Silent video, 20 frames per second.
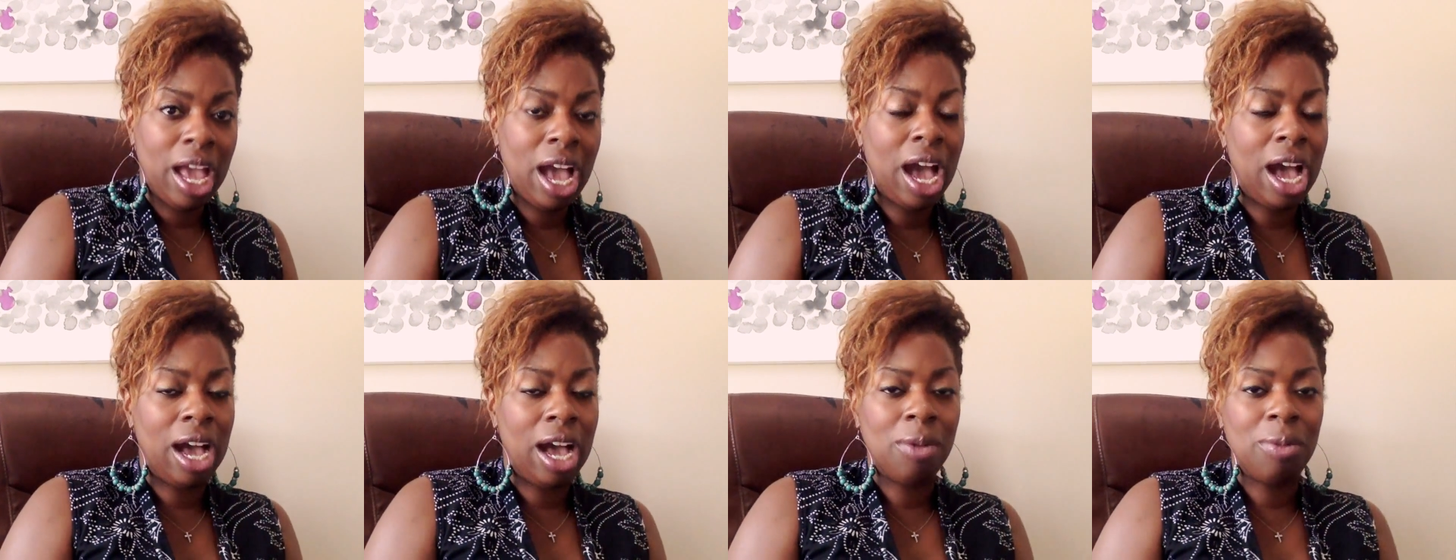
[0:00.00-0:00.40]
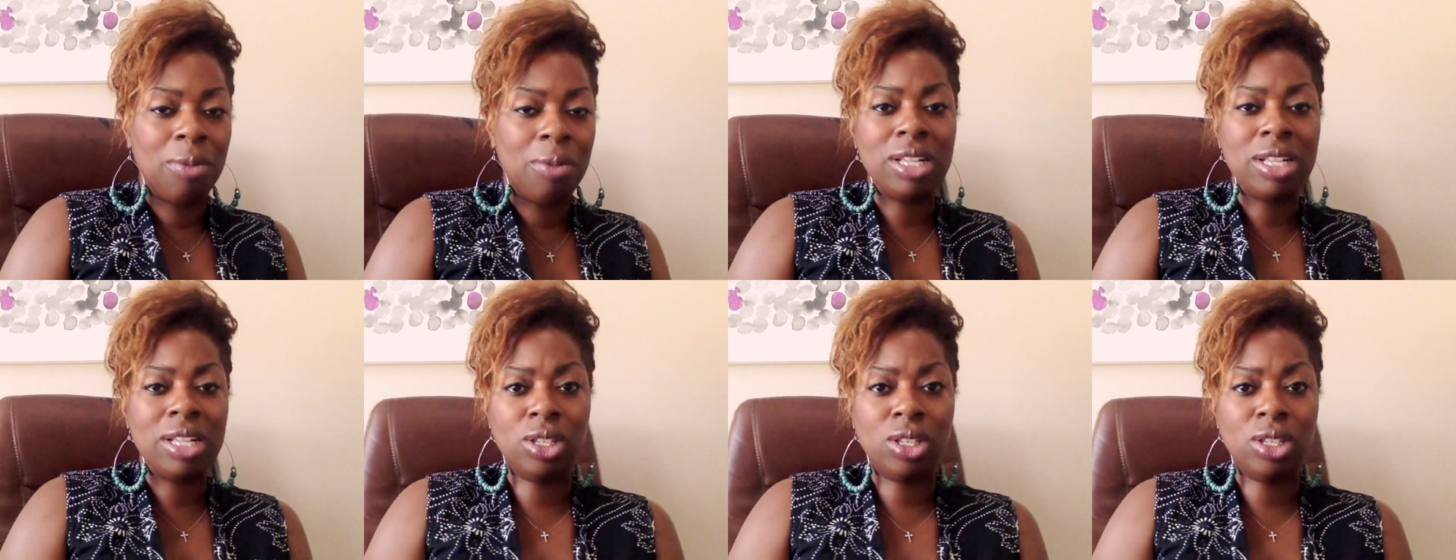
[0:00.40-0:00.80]

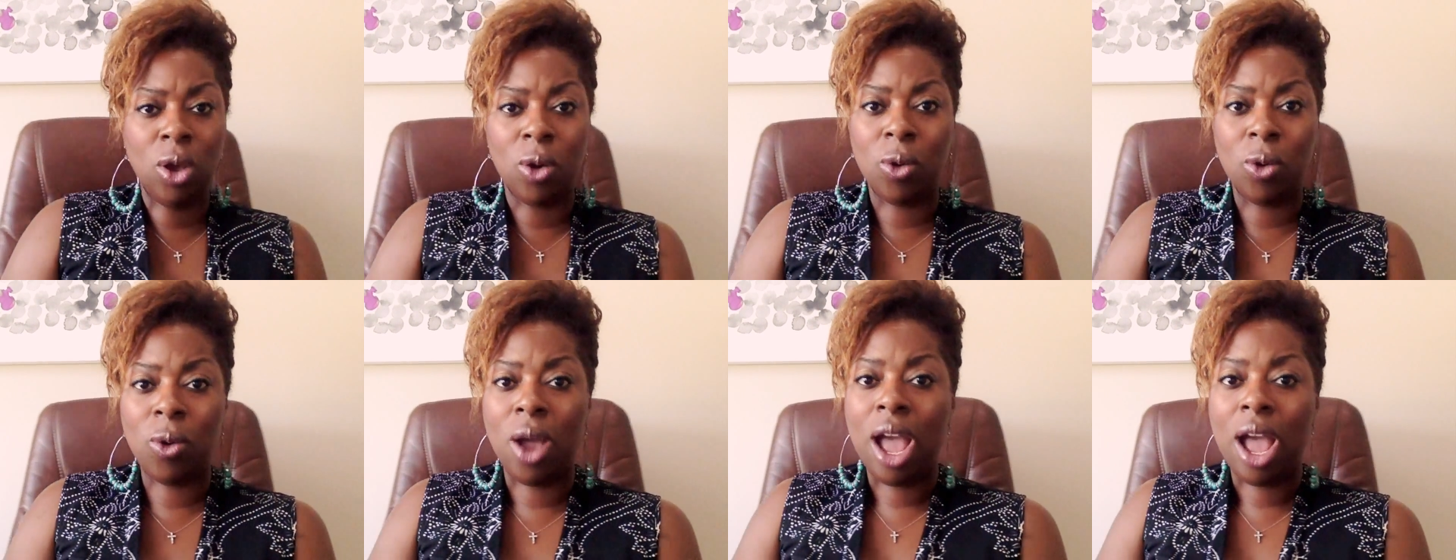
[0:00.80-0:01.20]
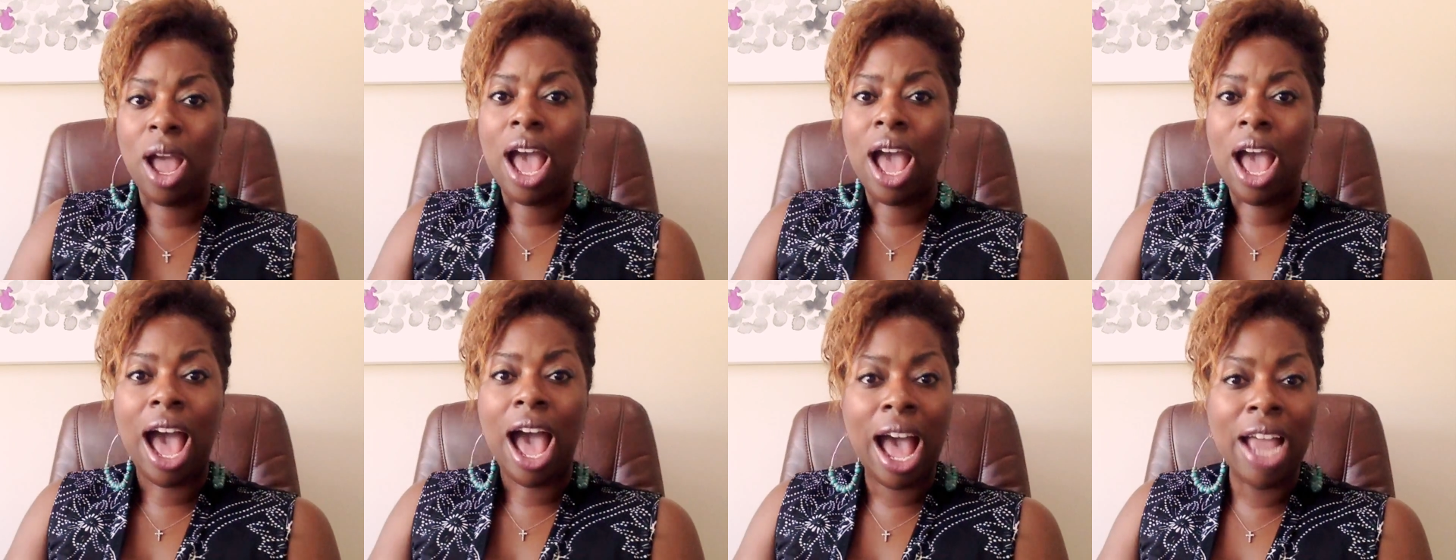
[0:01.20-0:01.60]
And so
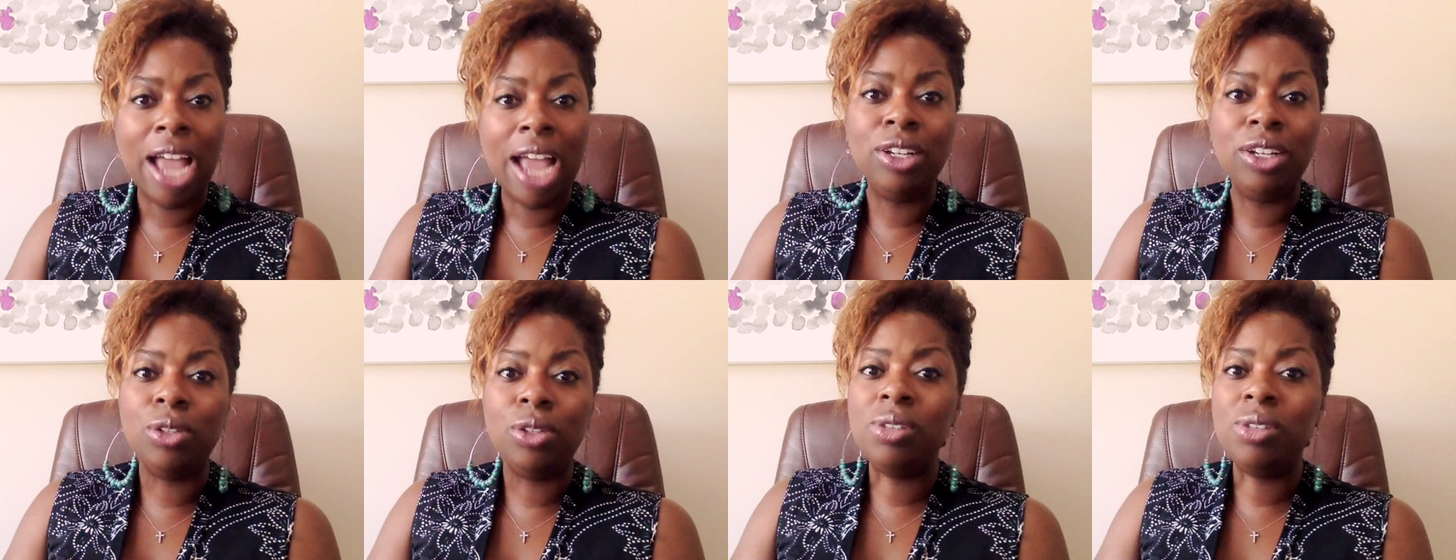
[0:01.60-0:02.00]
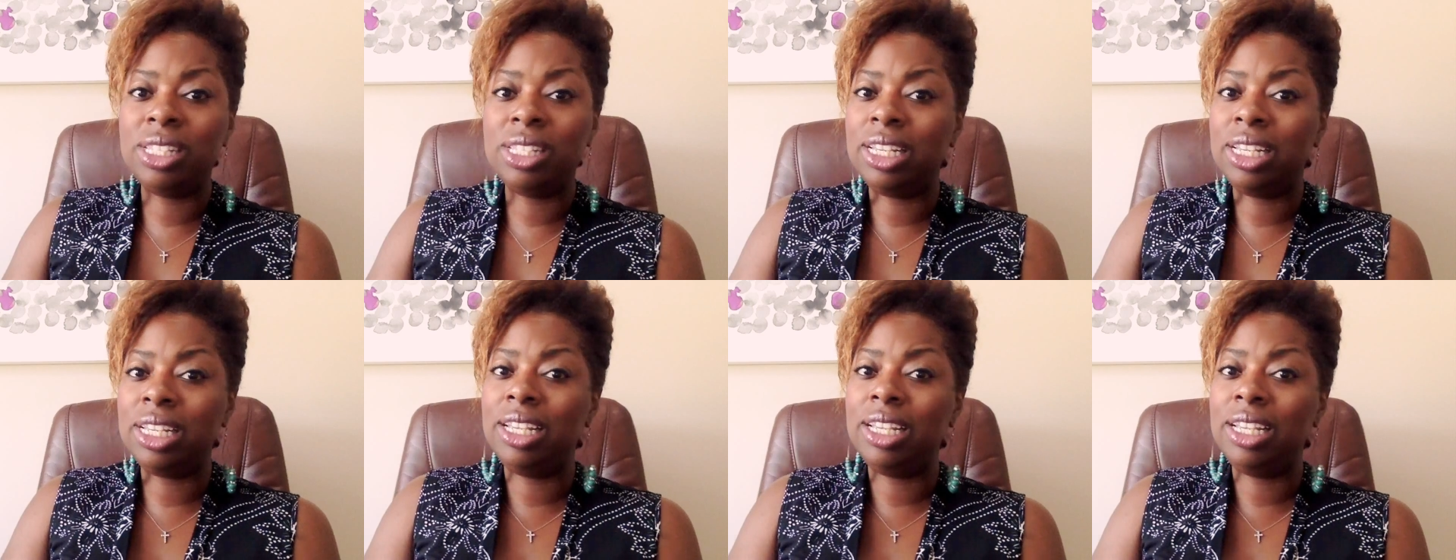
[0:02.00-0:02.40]
I do
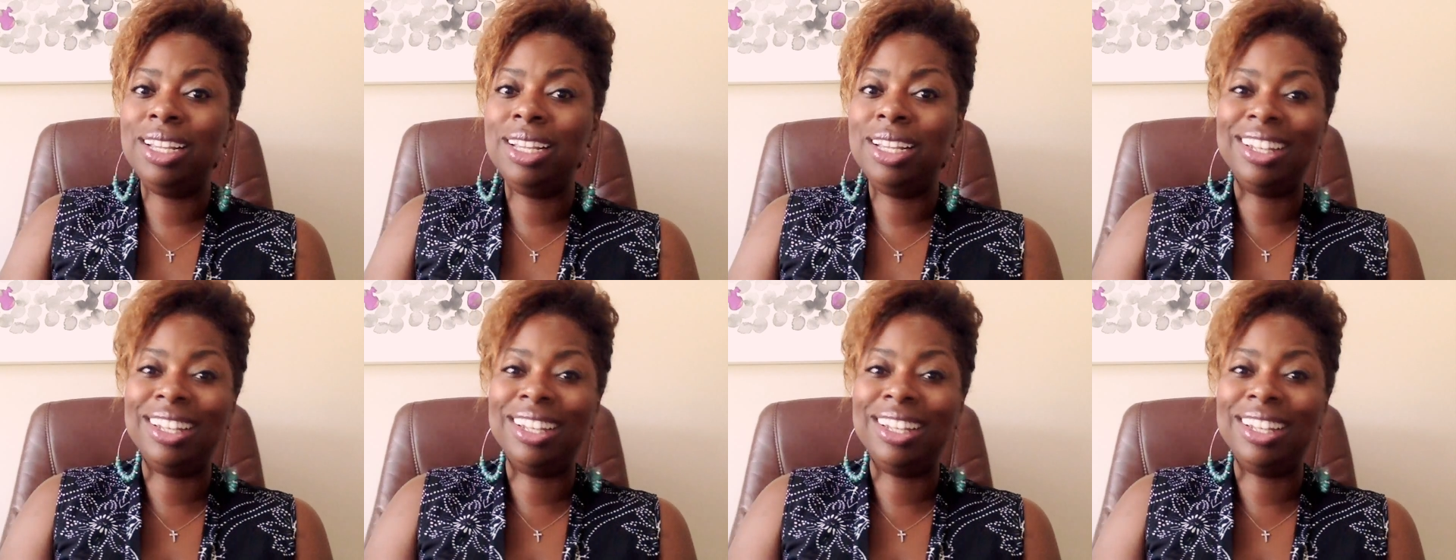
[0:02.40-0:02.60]
see